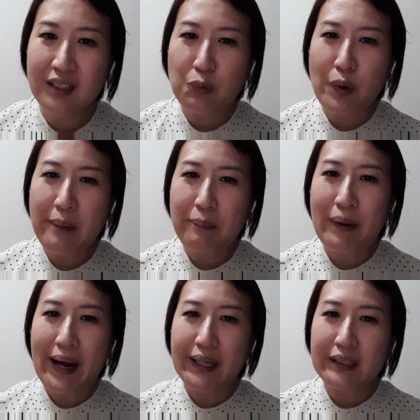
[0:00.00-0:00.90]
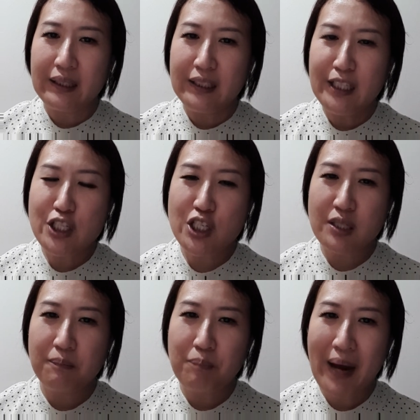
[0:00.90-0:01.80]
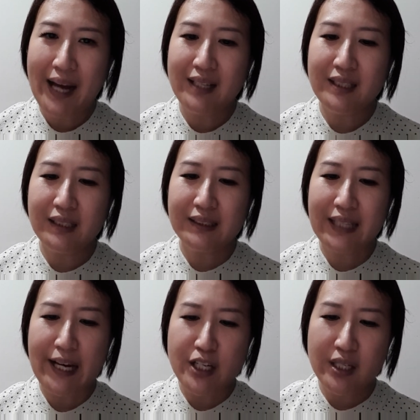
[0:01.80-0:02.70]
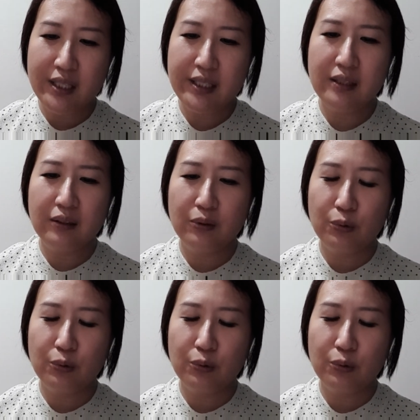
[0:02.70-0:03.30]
whereby each palace actually